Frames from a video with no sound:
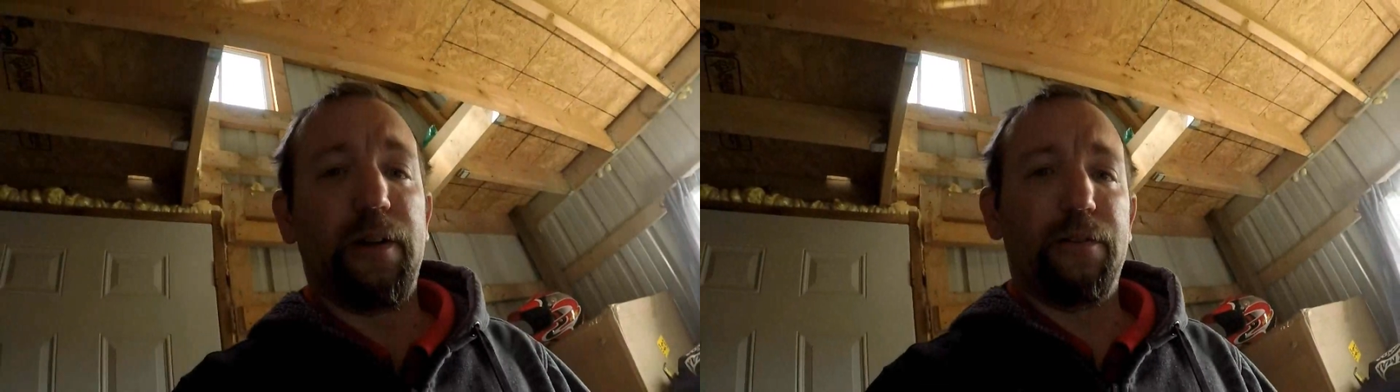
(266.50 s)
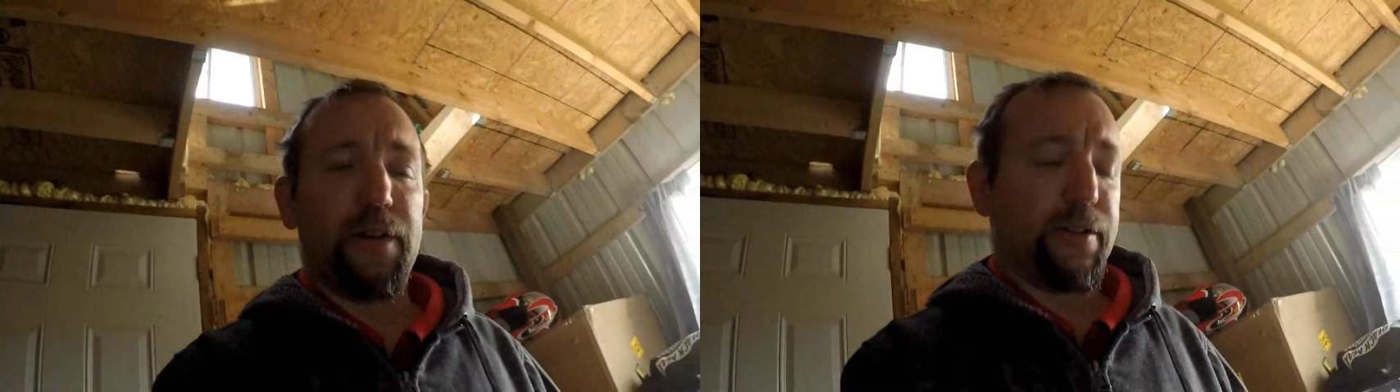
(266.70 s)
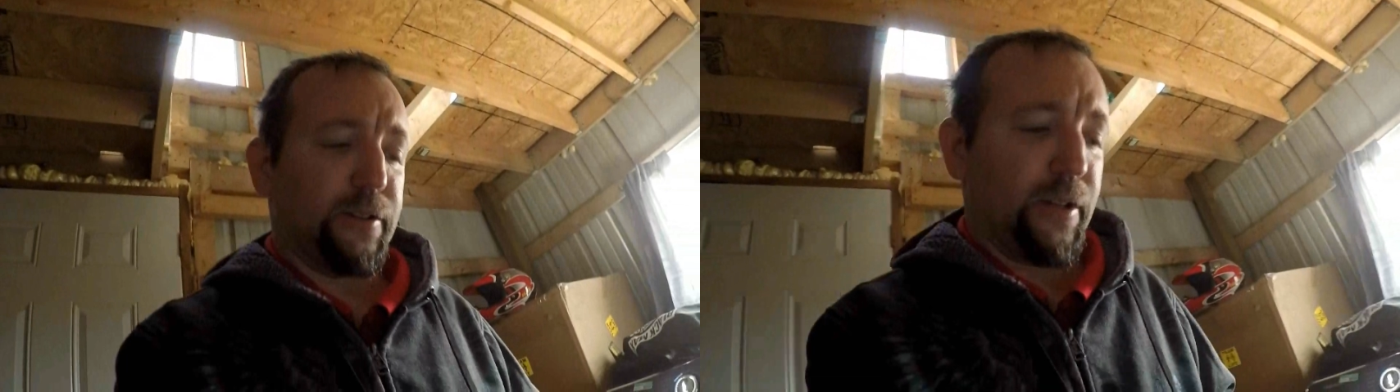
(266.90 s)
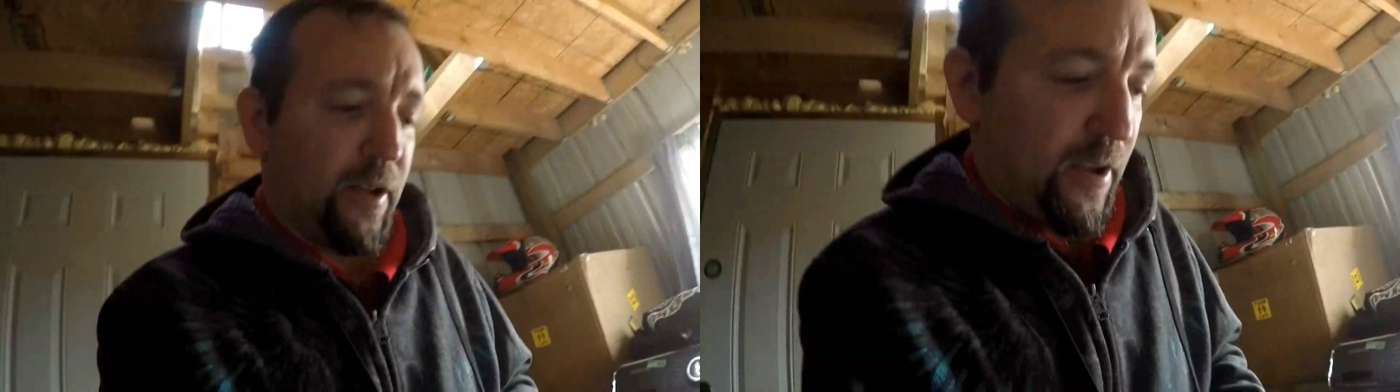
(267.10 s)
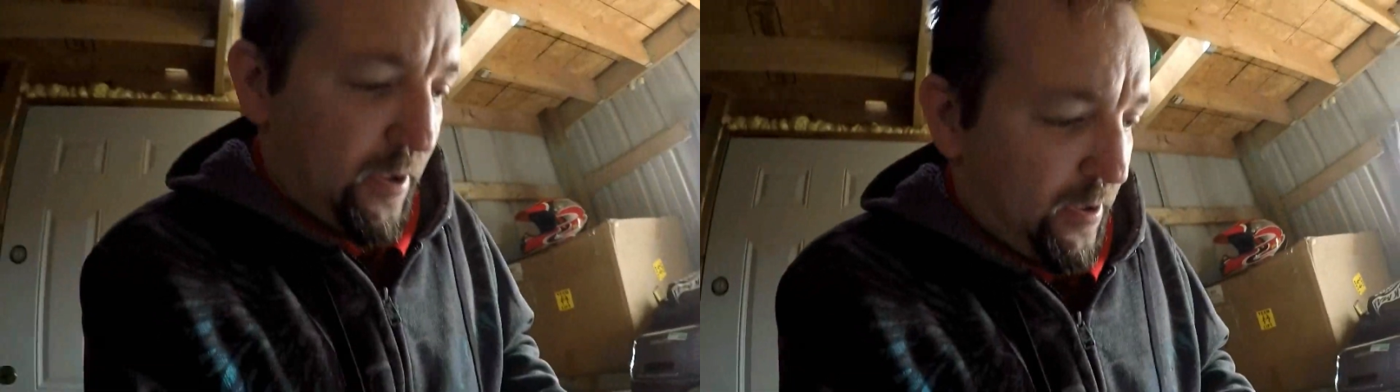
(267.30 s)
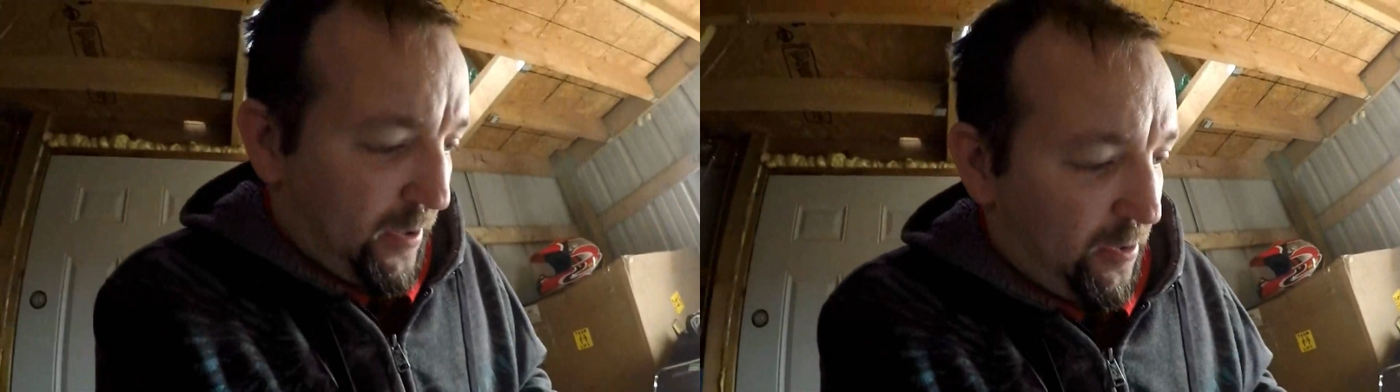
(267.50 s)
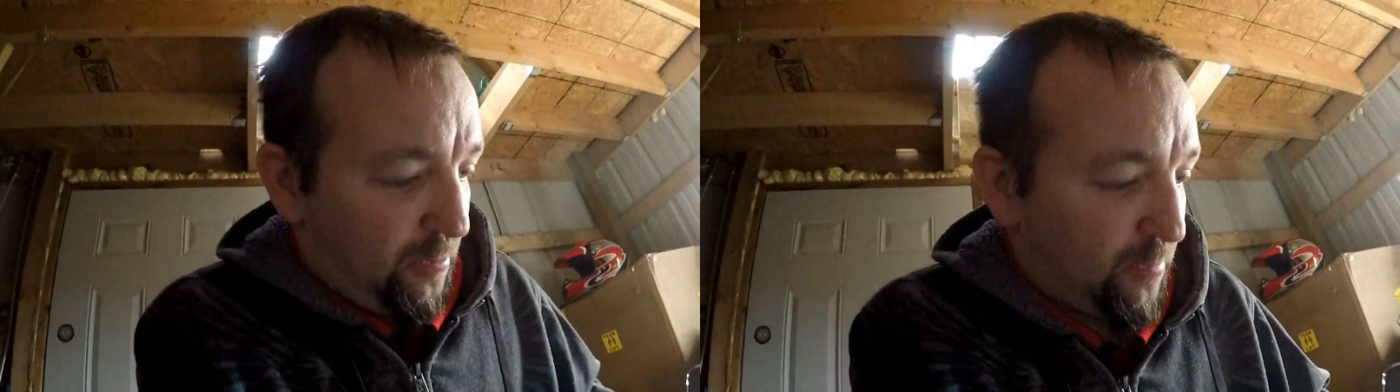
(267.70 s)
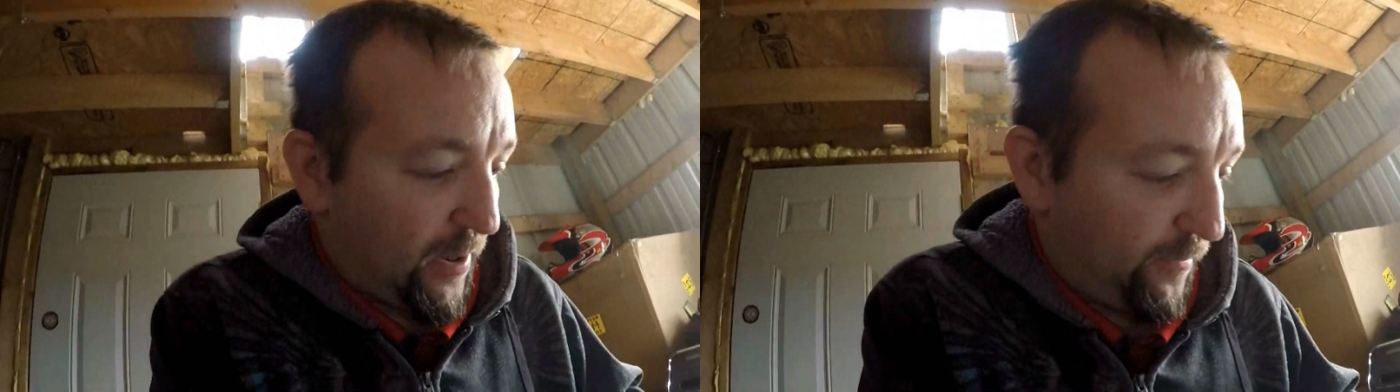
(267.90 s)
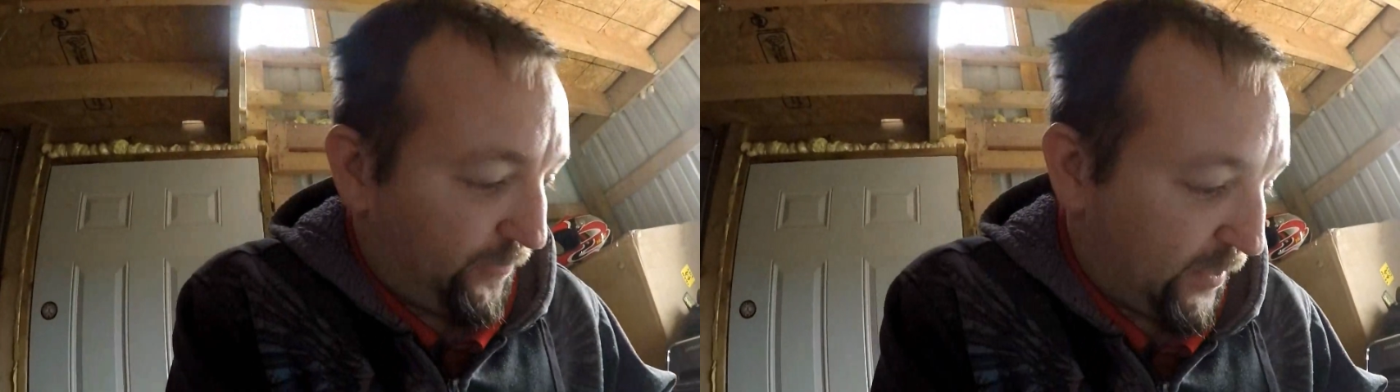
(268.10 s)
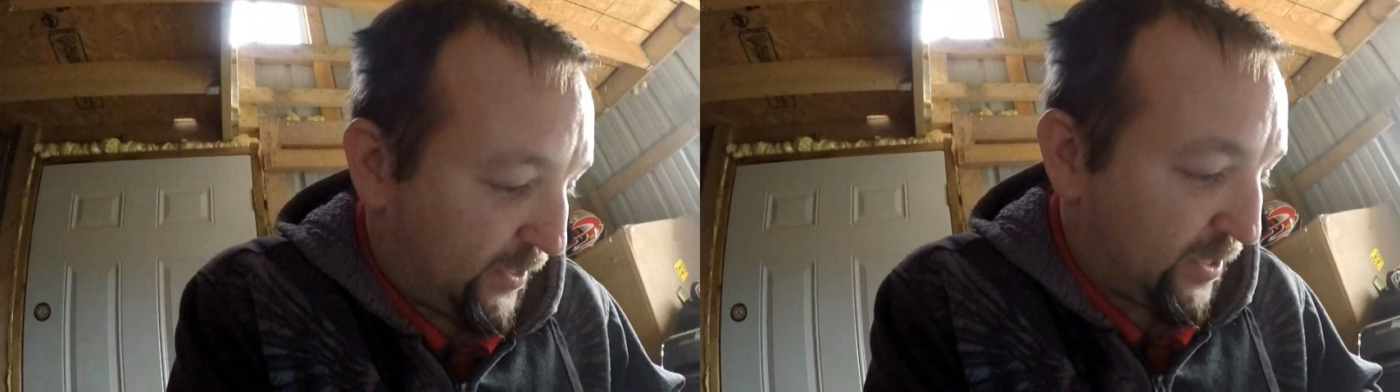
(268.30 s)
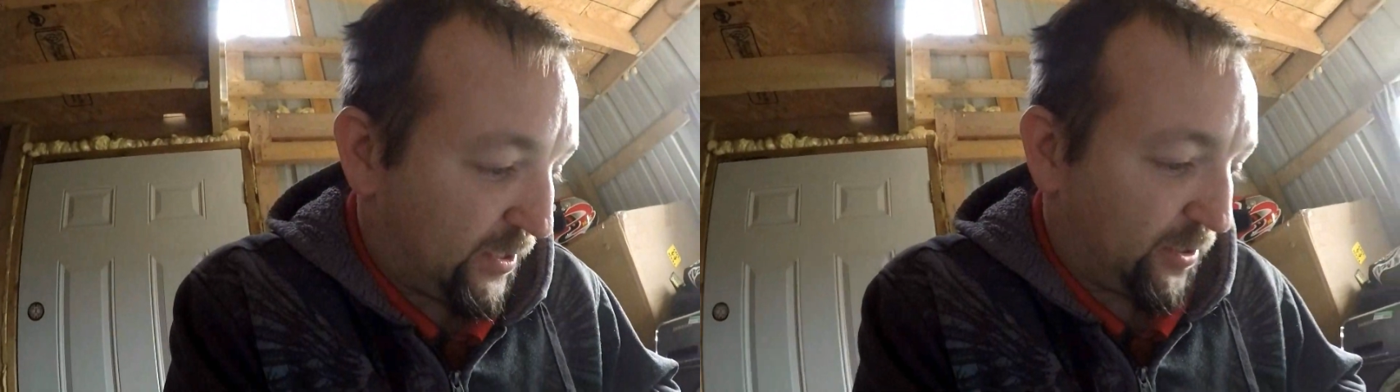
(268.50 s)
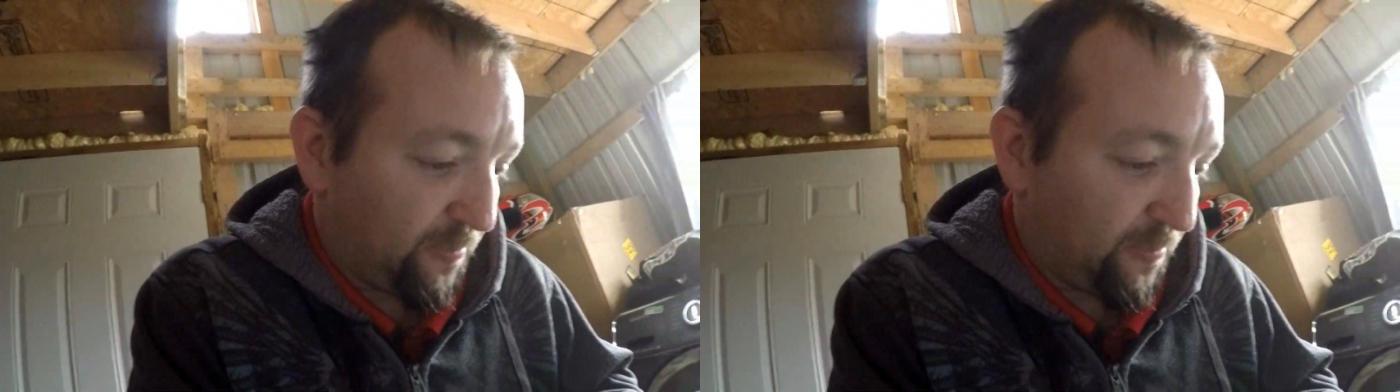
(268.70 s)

reasons. But it says,